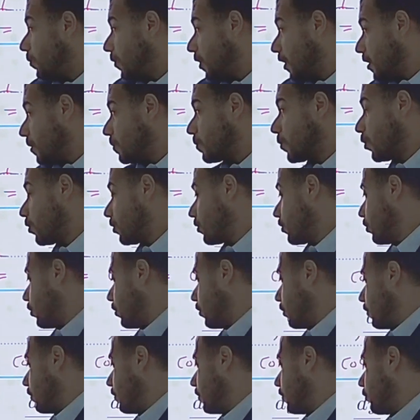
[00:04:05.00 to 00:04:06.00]
make it power
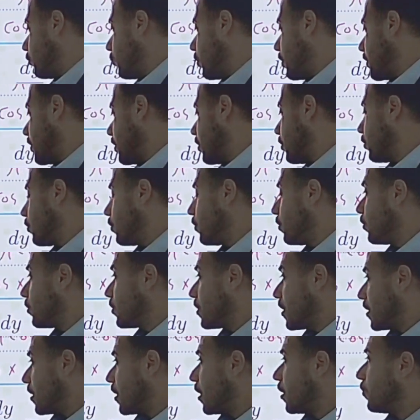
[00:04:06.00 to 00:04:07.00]
2, raise it to
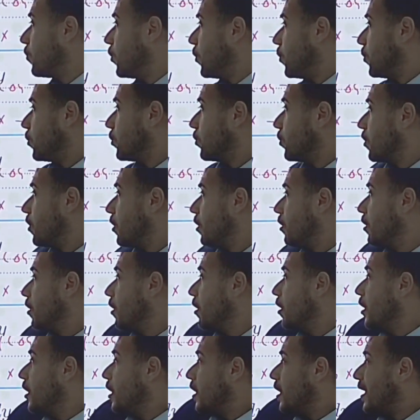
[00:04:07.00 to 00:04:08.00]
the second power, okay?
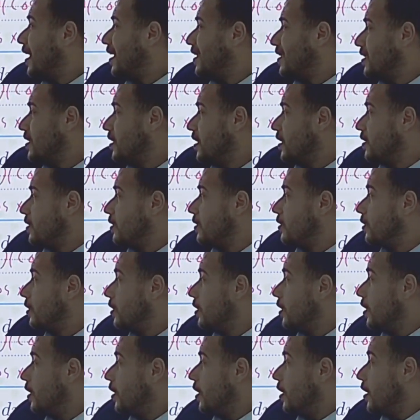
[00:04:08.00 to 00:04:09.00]
And
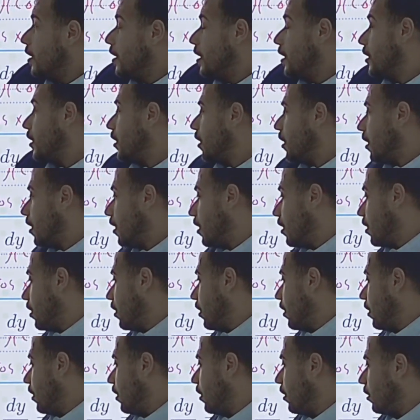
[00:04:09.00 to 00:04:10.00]
then
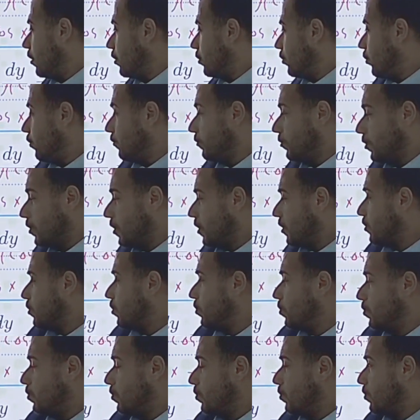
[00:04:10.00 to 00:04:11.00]
don't forget
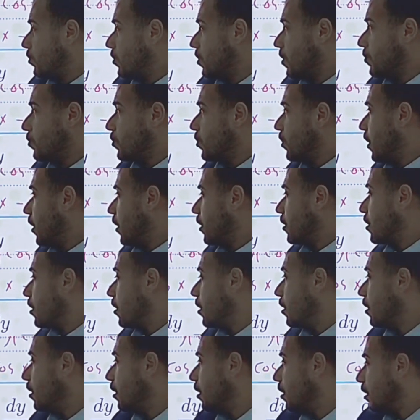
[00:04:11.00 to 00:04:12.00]
to subtract
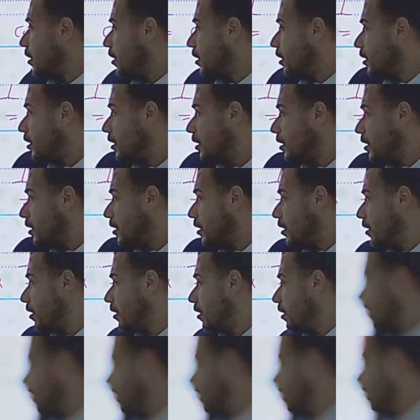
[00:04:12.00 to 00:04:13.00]
the
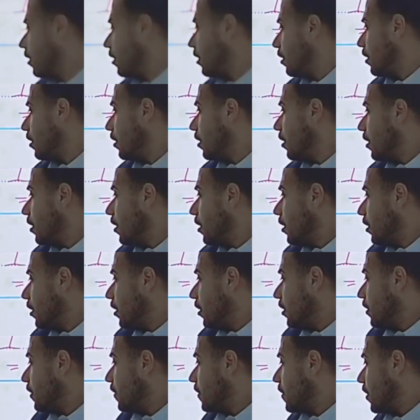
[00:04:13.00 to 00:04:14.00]

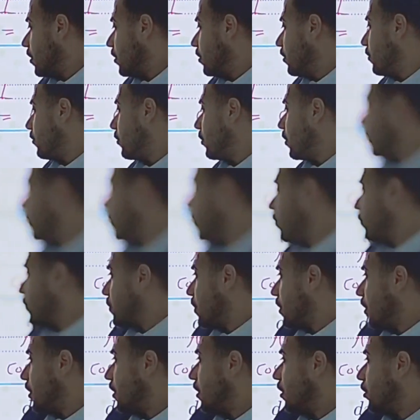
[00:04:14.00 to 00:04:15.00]
derivative of
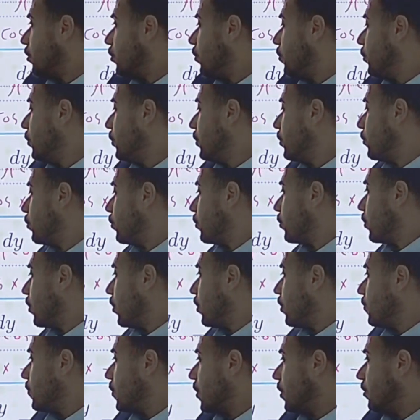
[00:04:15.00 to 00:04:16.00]
the numerator
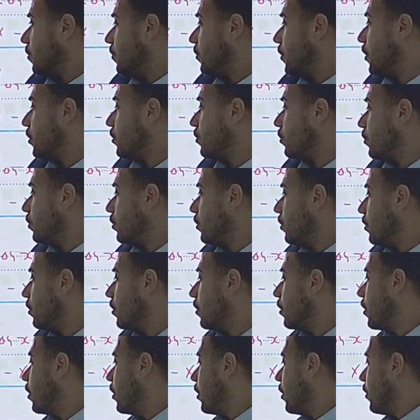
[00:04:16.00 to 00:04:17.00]
times the denominator
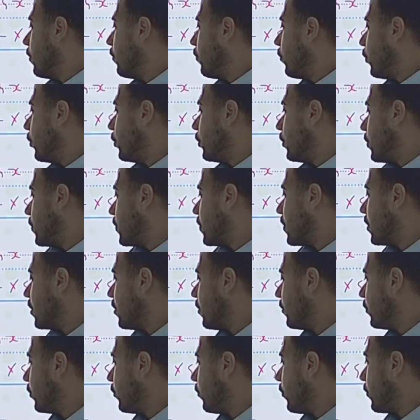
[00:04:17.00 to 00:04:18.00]
minus the
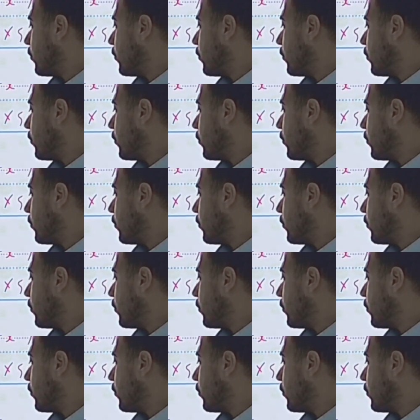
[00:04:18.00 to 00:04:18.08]
derivative